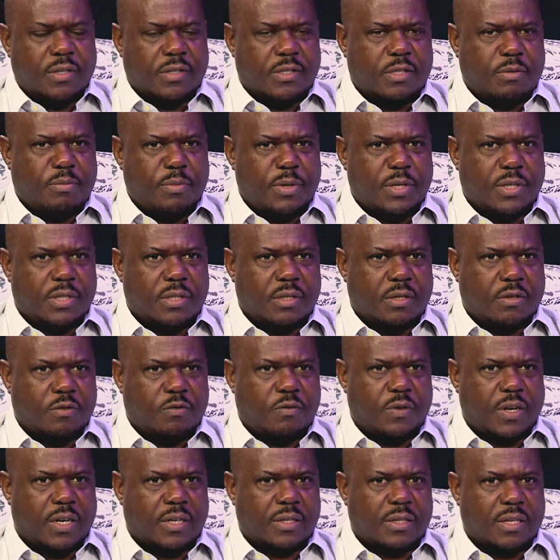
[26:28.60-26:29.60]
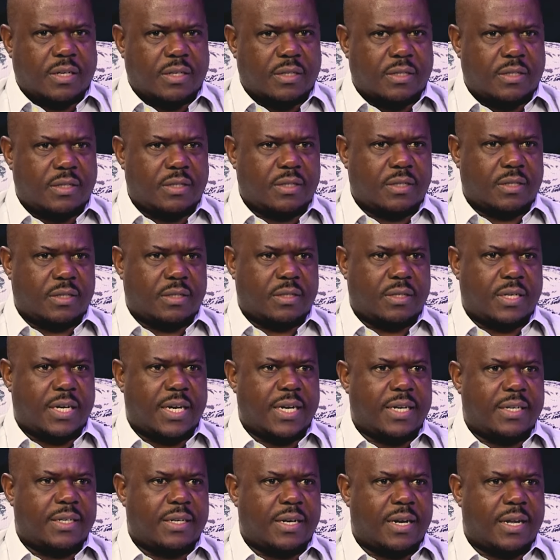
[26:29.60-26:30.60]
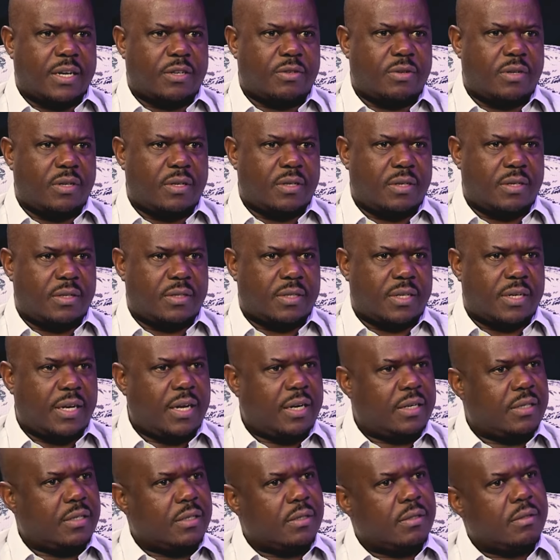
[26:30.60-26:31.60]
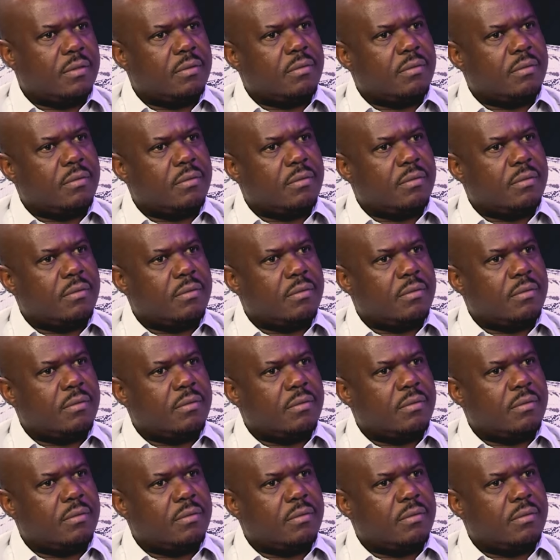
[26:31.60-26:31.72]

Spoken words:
dismissed the fact that Jesus died and actually resurrected.